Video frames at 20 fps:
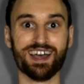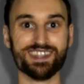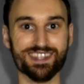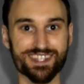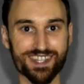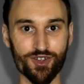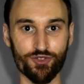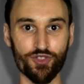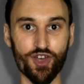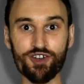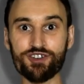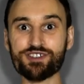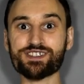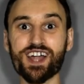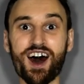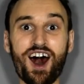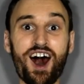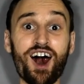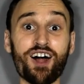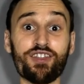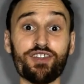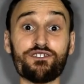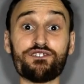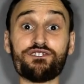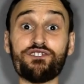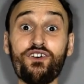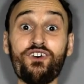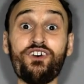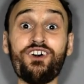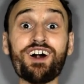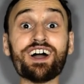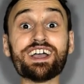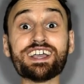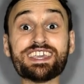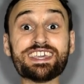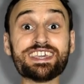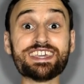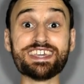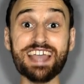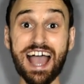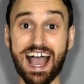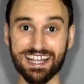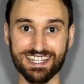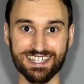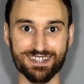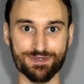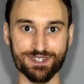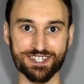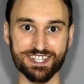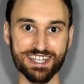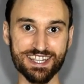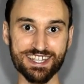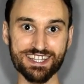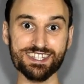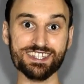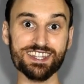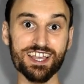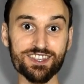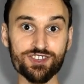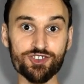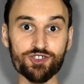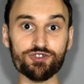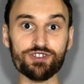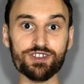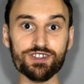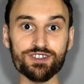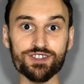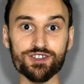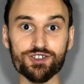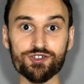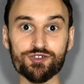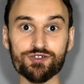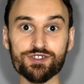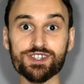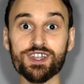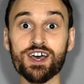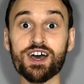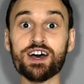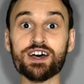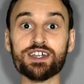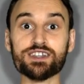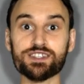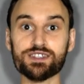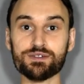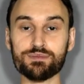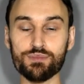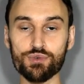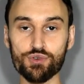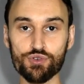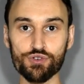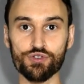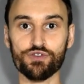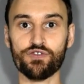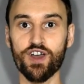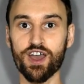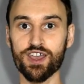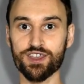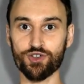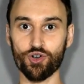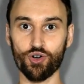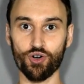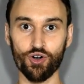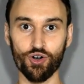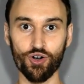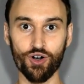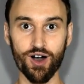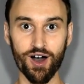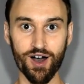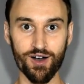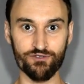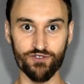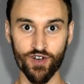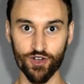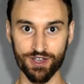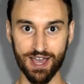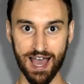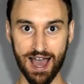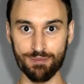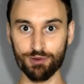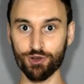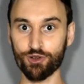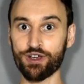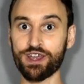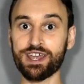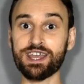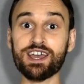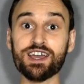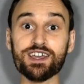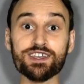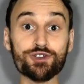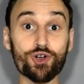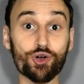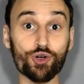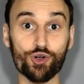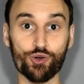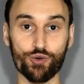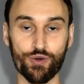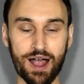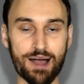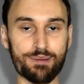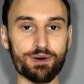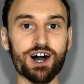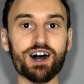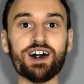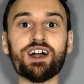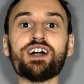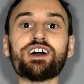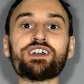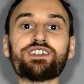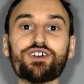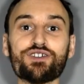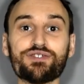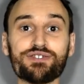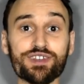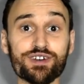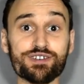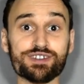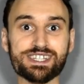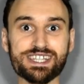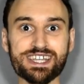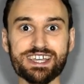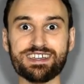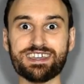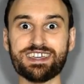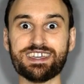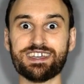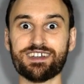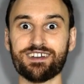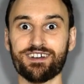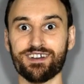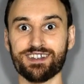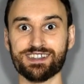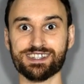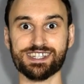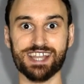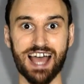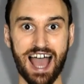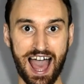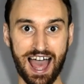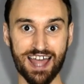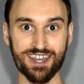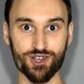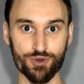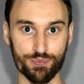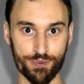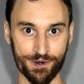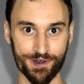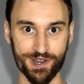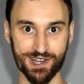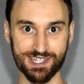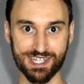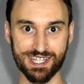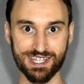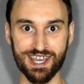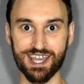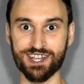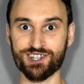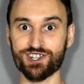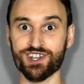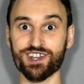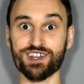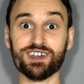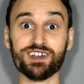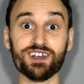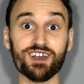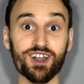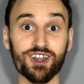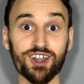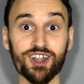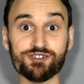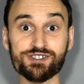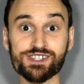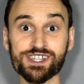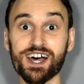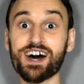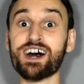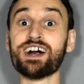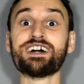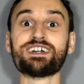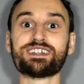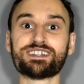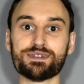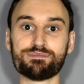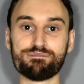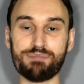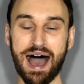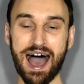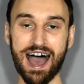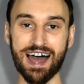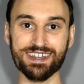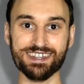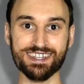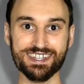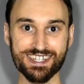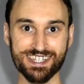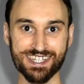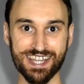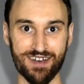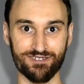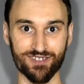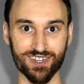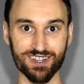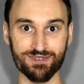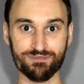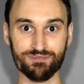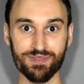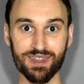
So those are the 4 key activities that you can use to move your vocabulary, your grammar, your fluency and coherence, and your pronunciation closer to band 7.